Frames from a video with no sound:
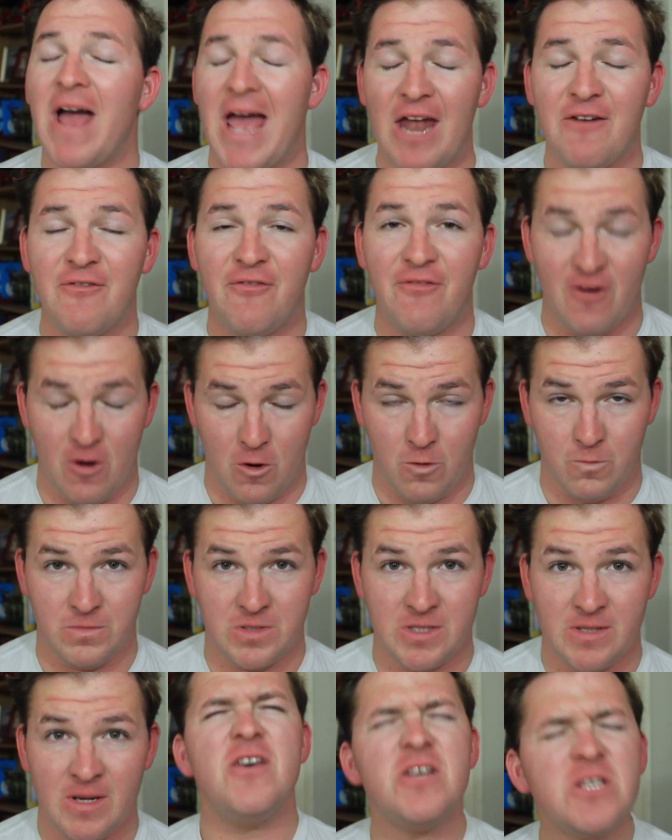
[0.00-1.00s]

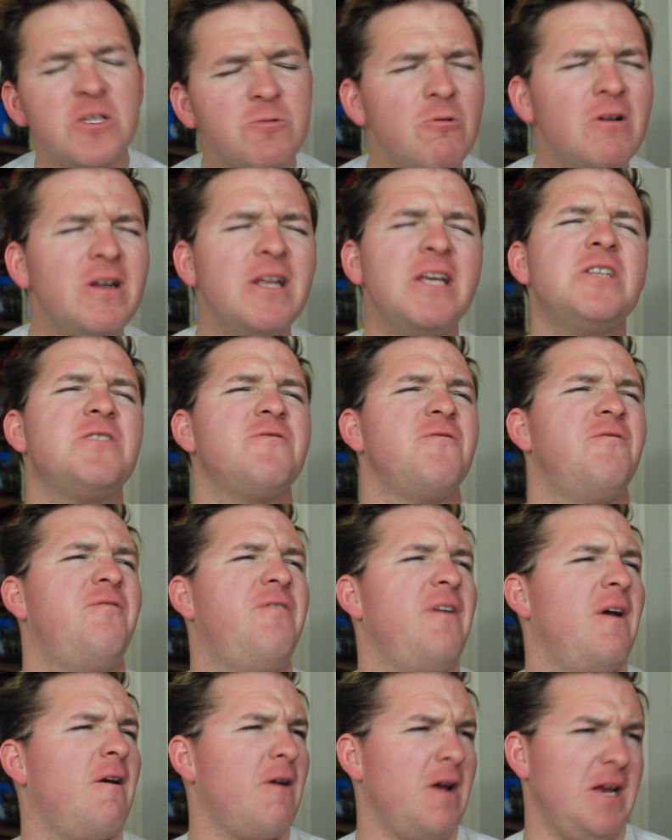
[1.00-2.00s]
Headphones. This one is
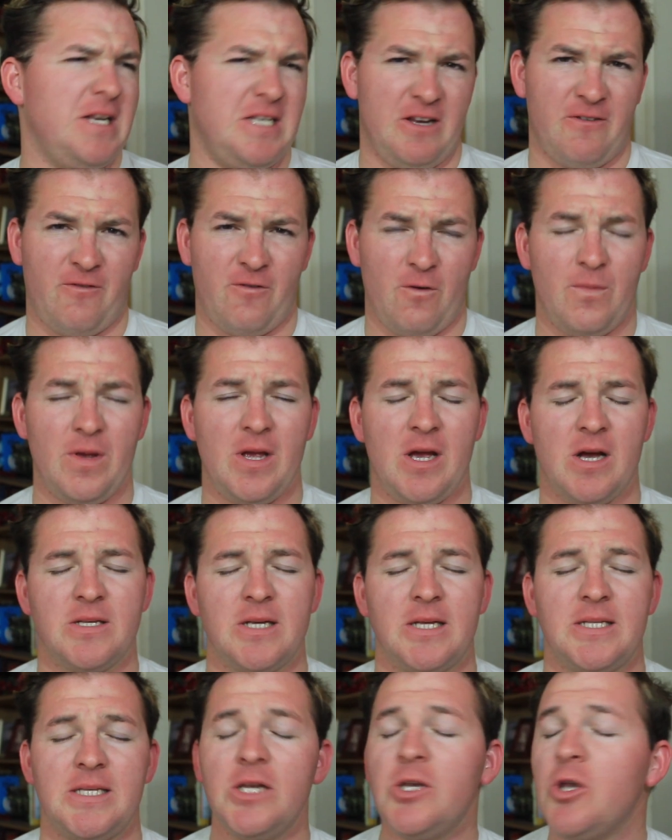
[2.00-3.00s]
very different
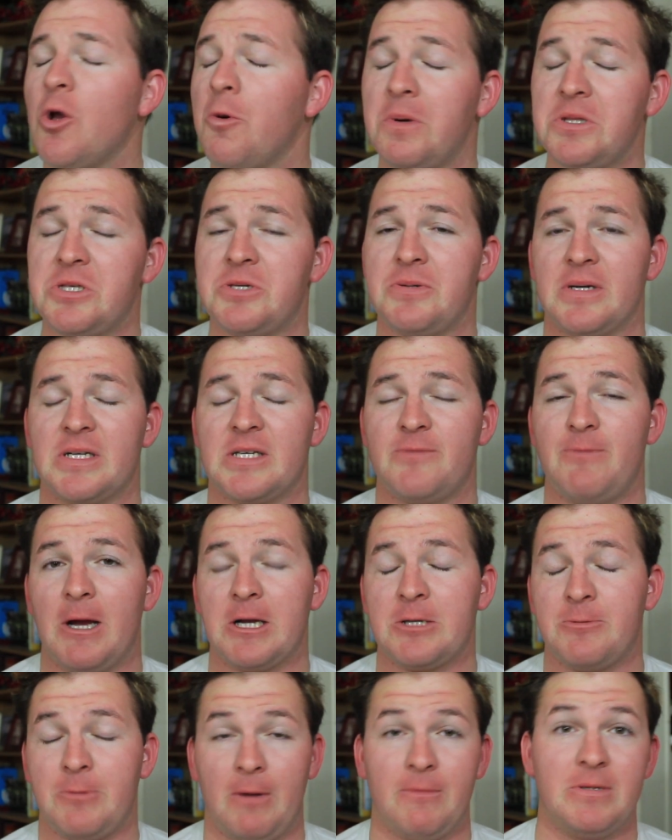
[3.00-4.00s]
because I didn't know what to
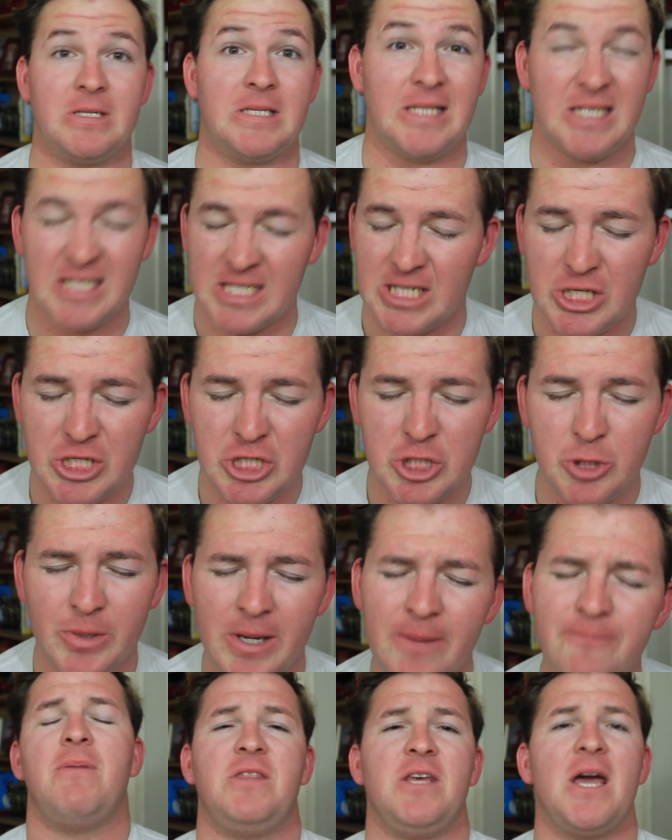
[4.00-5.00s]
expect when I was listening
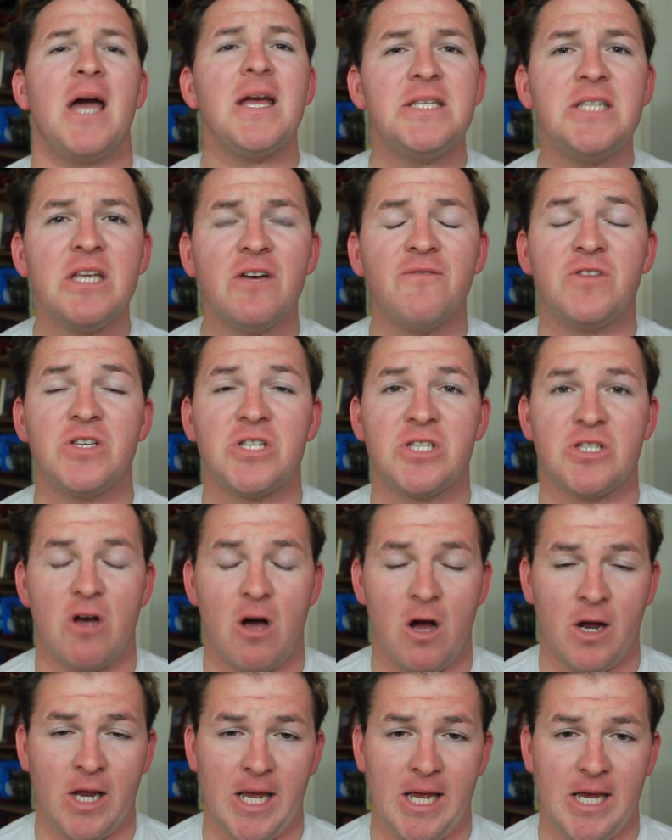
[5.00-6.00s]
to it, but the idea of the
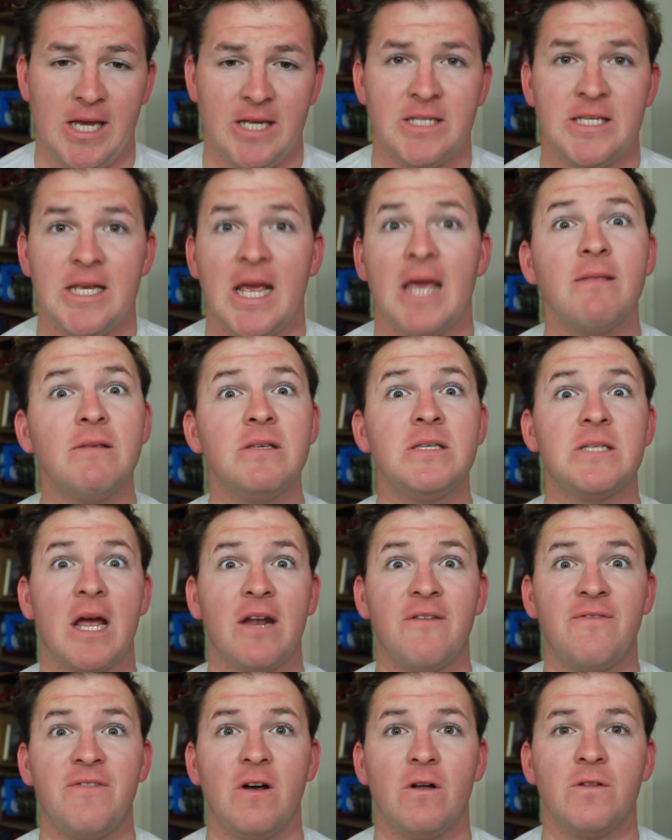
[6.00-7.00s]
song is Hailee
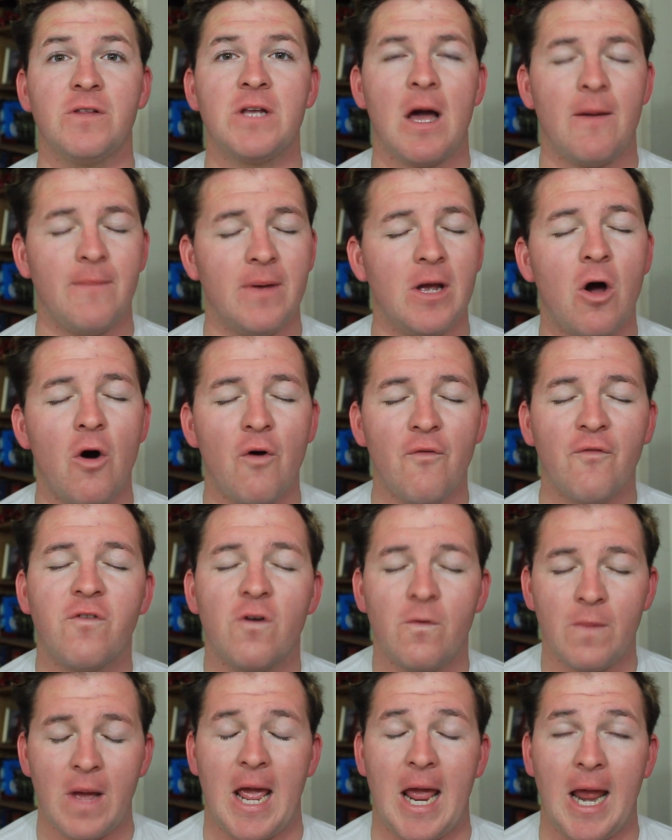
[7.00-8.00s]
Steinfeld coming home
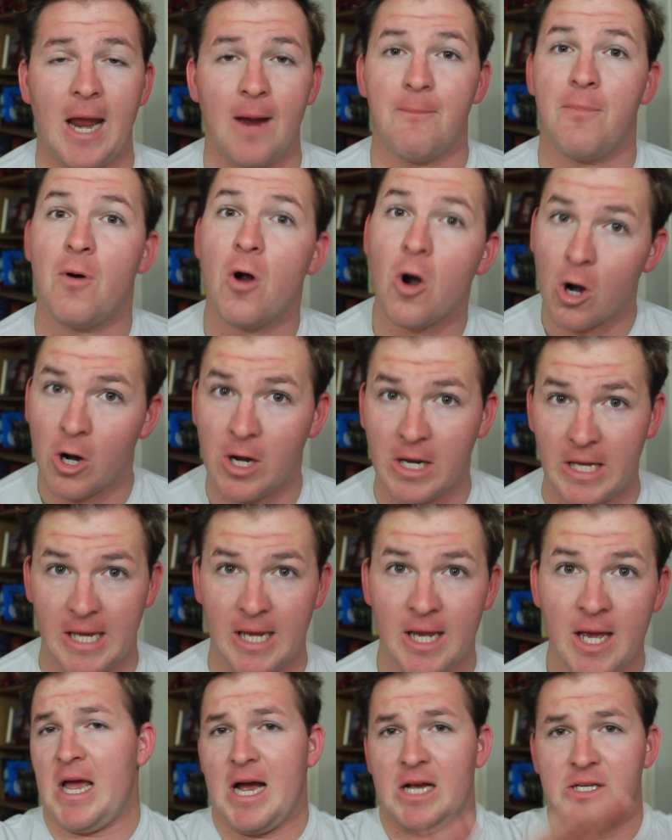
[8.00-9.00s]
from a
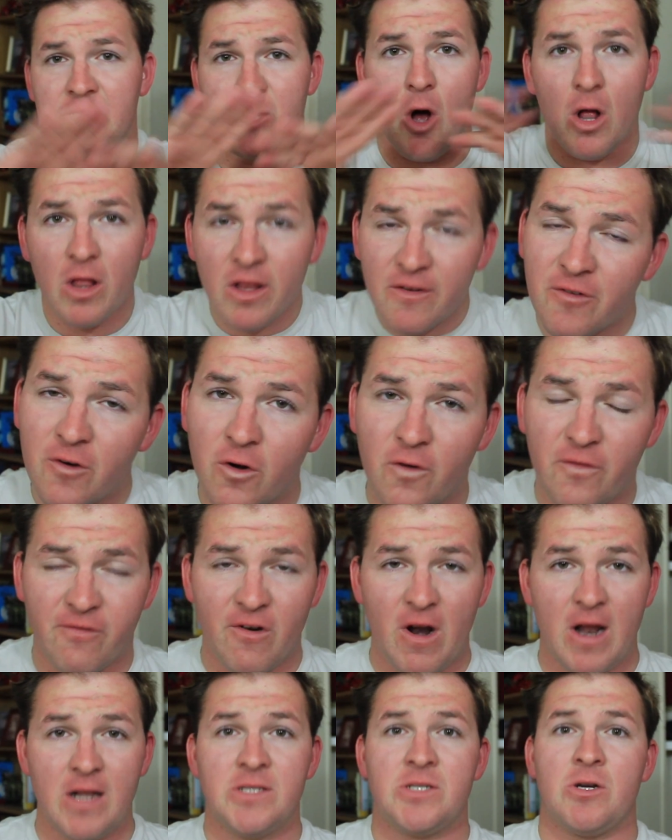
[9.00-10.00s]
party as all of her
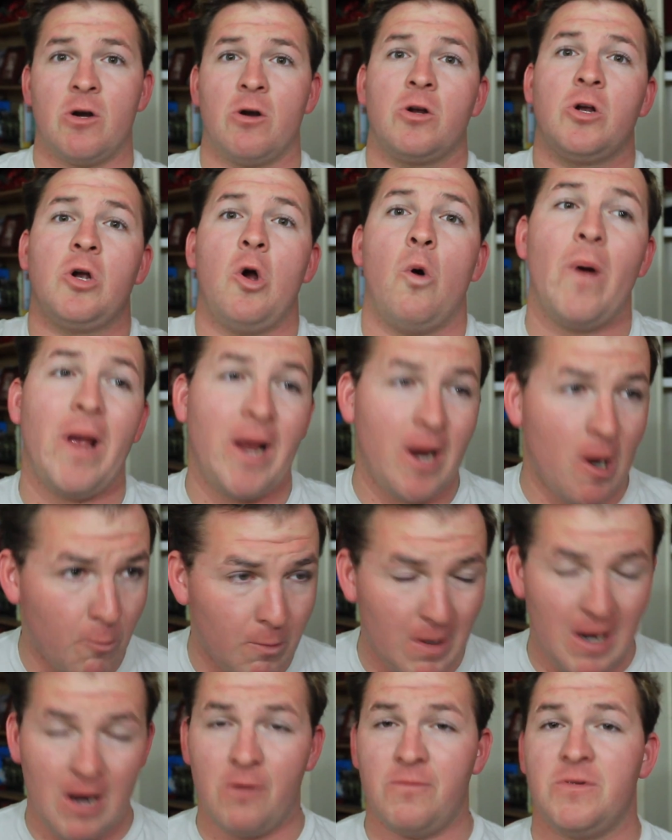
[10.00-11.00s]
friends are going
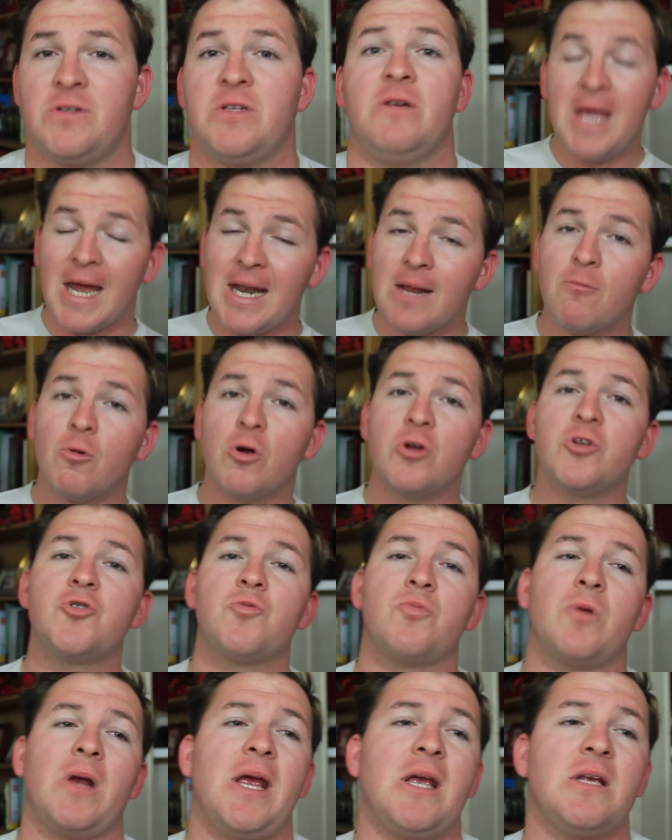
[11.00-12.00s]
around getting more
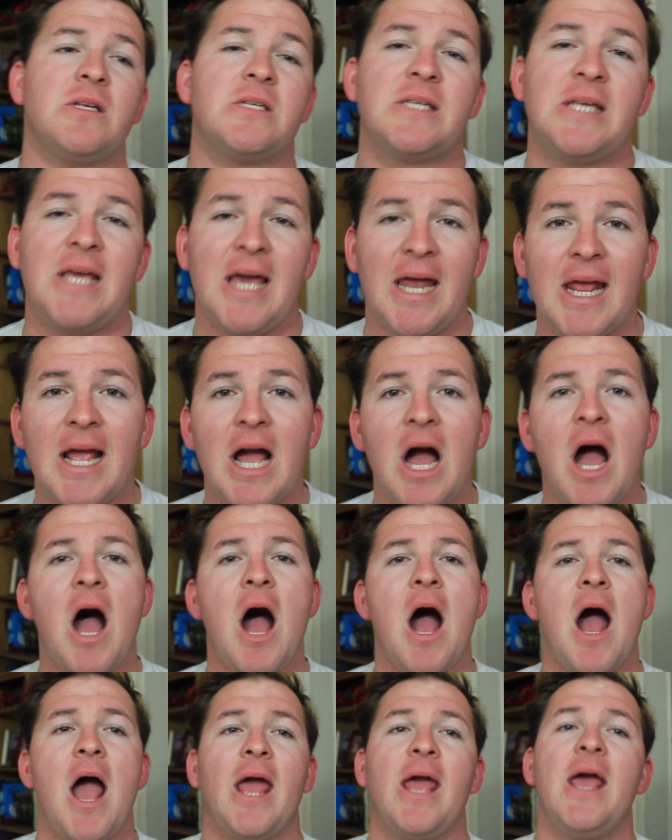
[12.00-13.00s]
drinks, getting
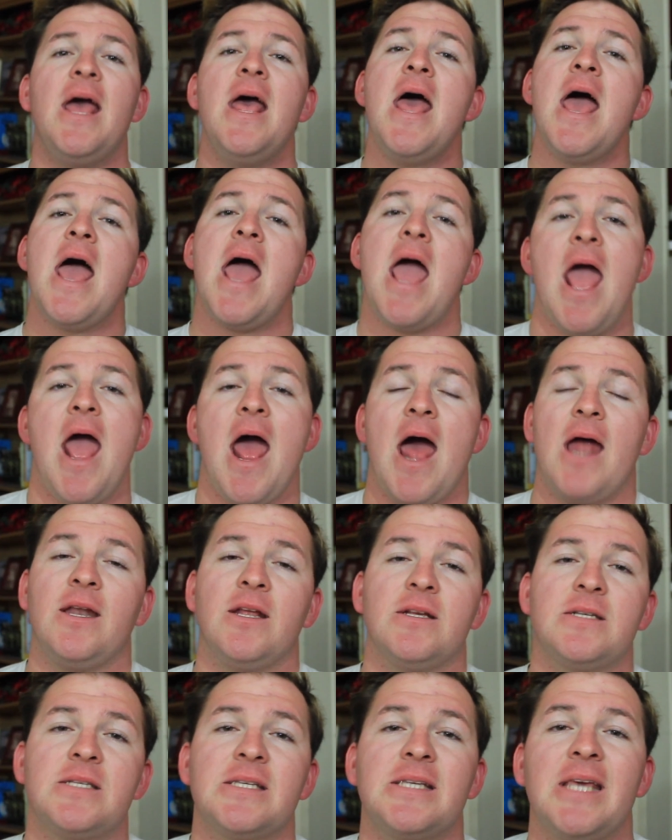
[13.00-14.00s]
high,
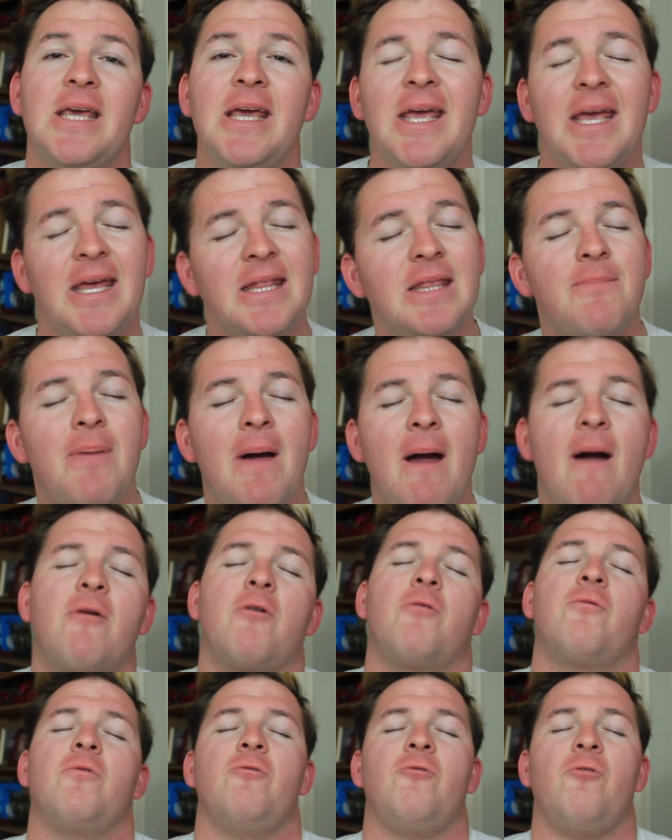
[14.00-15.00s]
and skiing in the
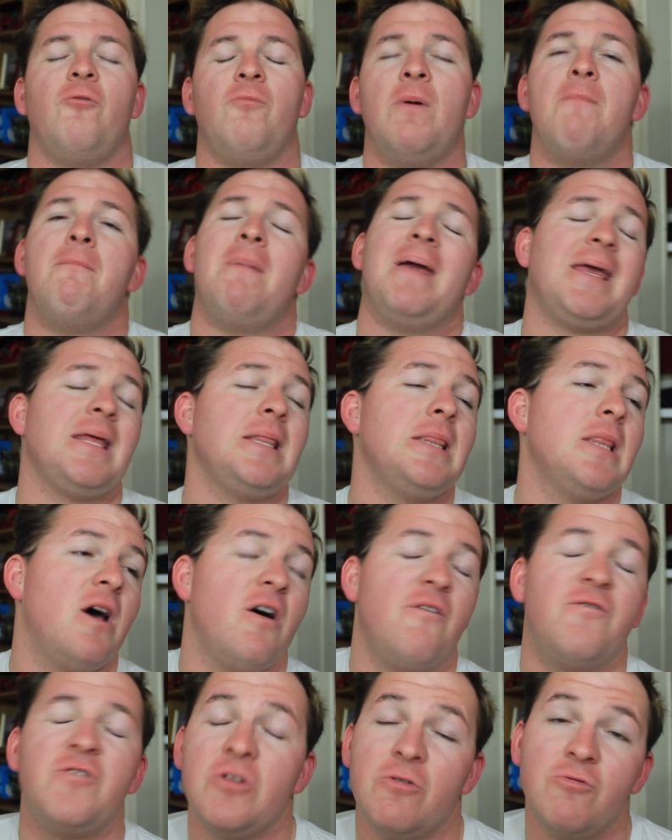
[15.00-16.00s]
powder room, making
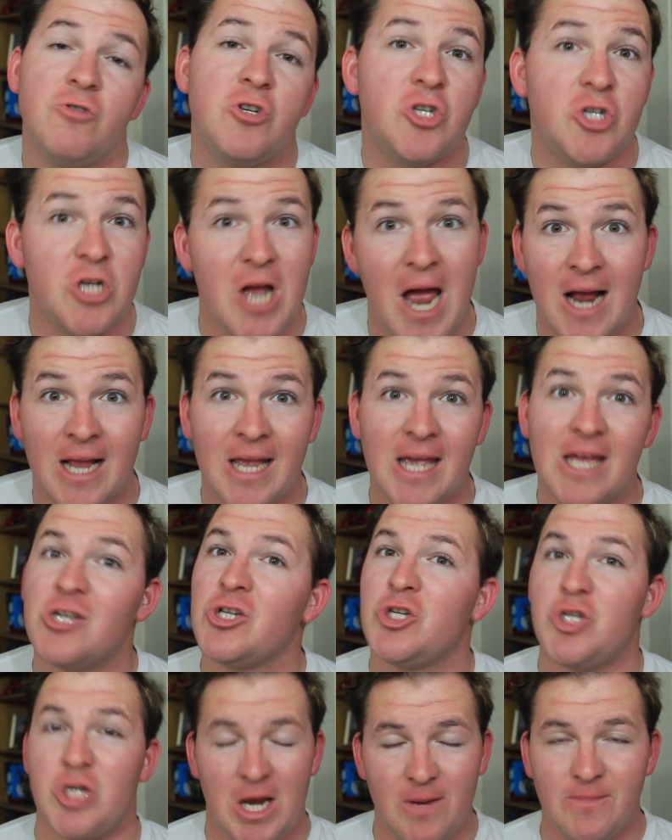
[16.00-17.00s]
love to Jack
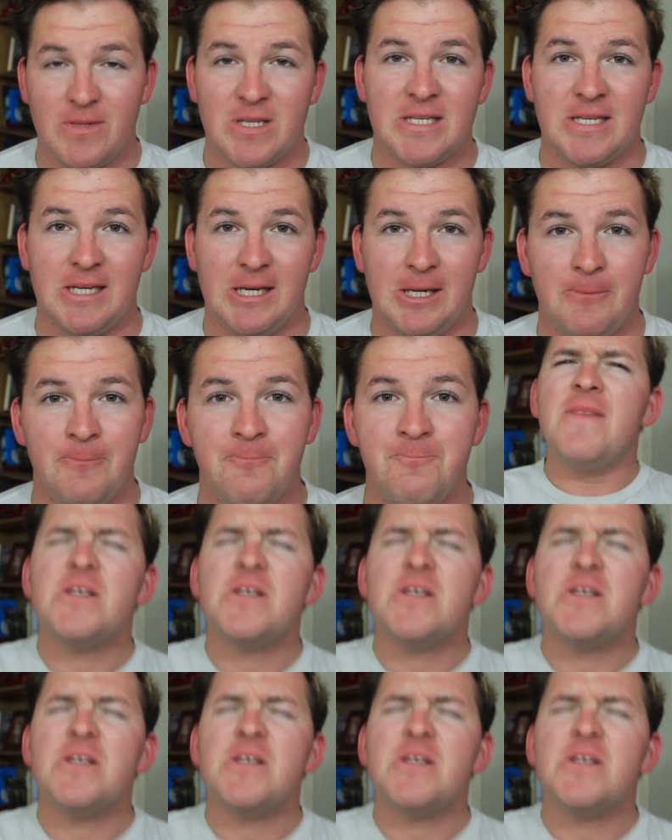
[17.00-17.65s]
and Jameson.